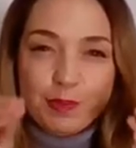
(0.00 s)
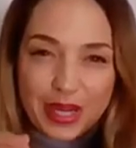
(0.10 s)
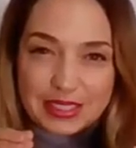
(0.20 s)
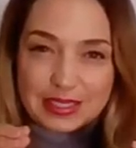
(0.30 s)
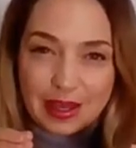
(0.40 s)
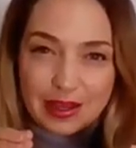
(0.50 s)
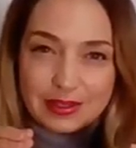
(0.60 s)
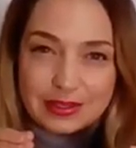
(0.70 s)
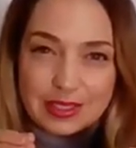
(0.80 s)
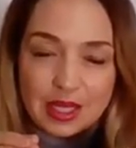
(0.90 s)
bite
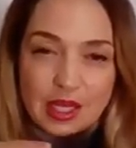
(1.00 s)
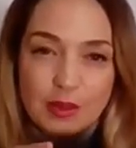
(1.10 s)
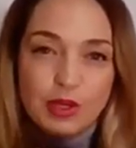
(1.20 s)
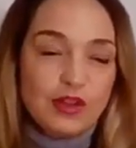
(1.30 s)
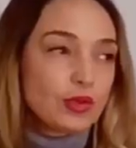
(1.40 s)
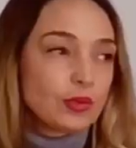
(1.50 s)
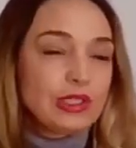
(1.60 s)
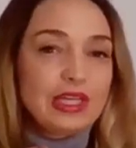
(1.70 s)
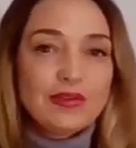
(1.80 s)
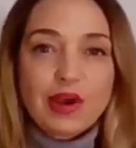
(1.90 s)
size. But if you
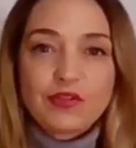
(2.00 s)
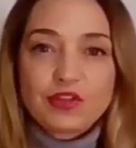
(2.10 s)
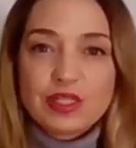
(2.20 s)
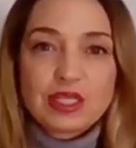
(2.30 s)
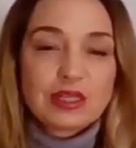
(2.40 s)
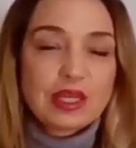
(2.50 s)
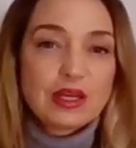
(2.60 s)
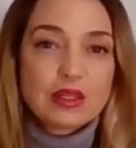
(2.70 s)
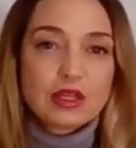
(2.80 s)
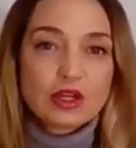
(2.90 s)
leave off until the
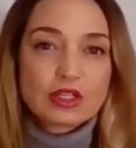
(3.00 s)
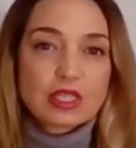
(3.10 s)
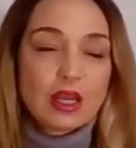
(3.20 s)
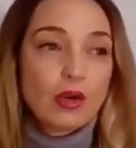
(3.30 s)
end of the year and you say,